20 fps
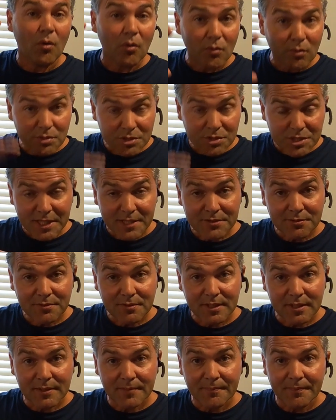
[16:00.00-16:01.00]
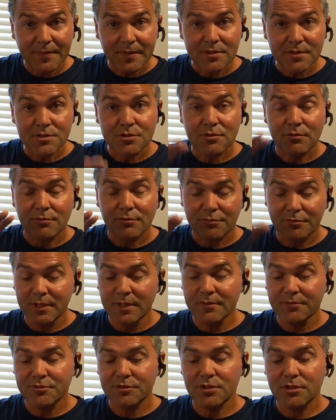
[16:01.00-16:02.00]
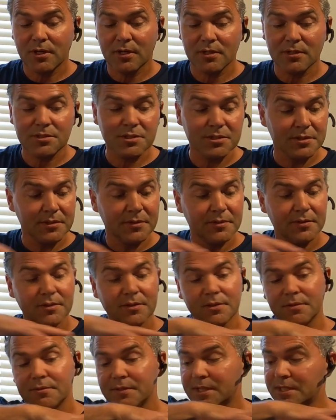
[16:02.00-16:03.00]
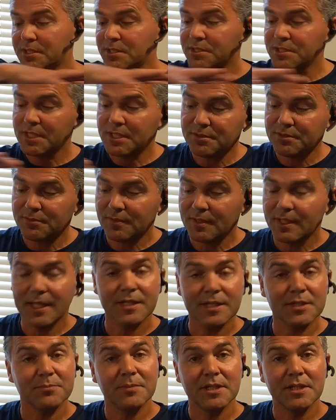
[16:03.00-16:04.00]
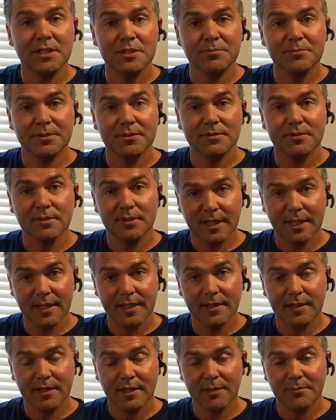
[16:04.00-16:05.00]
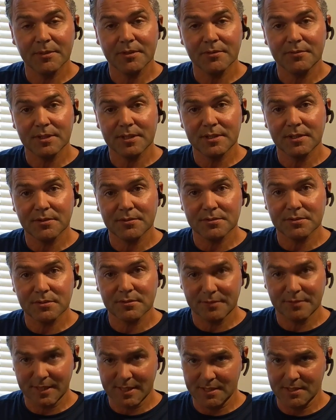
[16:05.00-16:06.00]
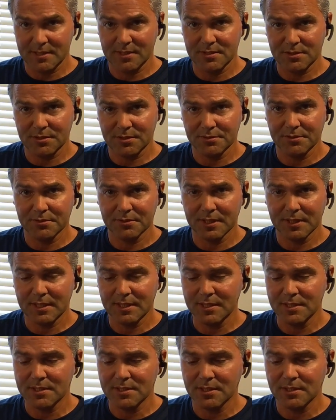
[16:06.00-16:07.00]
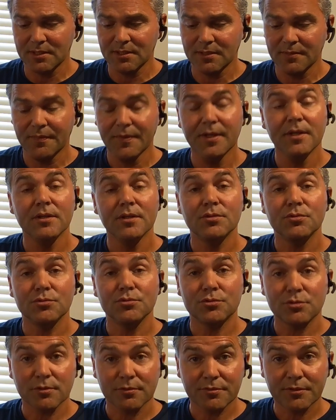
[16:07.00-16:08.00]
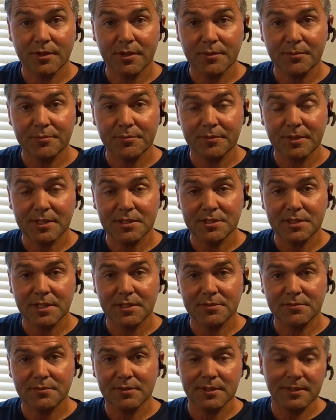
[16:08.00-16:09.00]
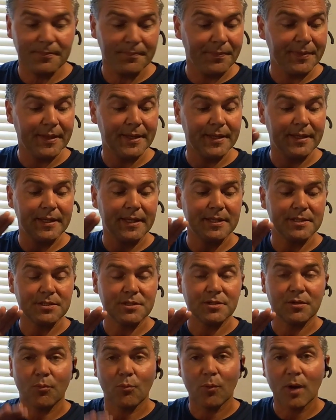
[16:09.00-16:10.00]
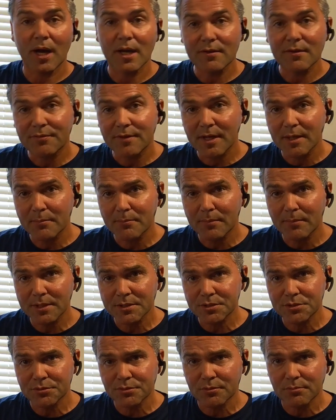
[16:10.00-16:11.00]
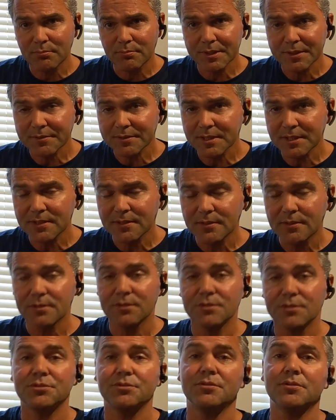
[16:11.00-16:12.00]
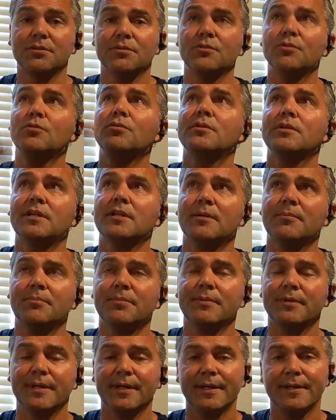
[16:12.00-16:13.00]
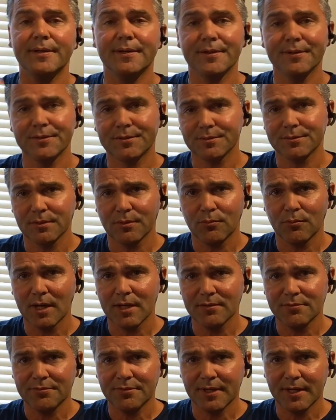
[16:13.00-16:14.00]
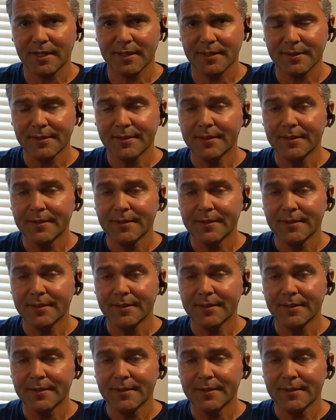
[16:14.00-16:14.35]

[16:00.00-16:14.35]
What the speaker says: or centrally. So free of charge, there is centralized management coming with those devices. So you can easily do software updates centrally. It has a Wi-Fi module built in, so you can hook it up onto your Wi-Fi.